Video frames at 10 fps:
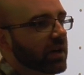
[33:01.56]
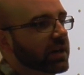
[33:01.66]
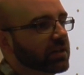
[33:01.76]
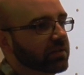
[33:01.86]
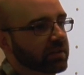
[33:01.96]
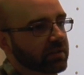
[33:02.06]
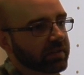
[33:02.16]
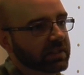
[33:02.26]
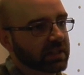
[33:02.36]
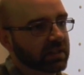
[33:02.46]
the idea of
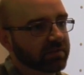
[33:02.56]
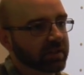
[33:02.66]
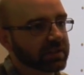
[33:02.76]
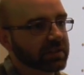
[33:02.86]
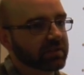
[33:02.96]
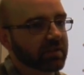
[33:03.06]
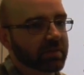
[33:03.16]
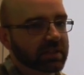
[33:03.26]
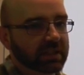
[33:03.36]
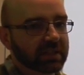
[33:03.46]
executive function is very
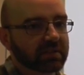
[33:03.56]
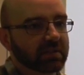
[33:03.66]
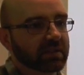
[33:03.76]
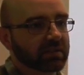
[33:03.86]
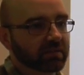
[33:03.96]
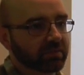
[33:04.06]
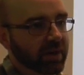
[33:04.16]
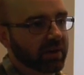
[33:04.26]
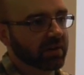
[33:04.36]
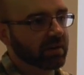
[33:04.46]
much linked to this
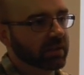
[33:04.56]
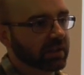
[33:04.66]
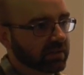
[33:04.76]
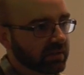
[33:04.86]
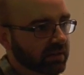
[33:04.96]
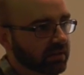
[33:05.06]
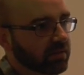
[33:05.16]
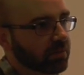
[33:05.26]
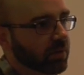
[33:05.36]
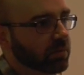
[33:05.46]
paradigm and linked to this
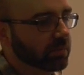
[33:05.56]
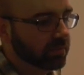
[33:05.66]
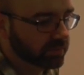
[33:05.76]
problem.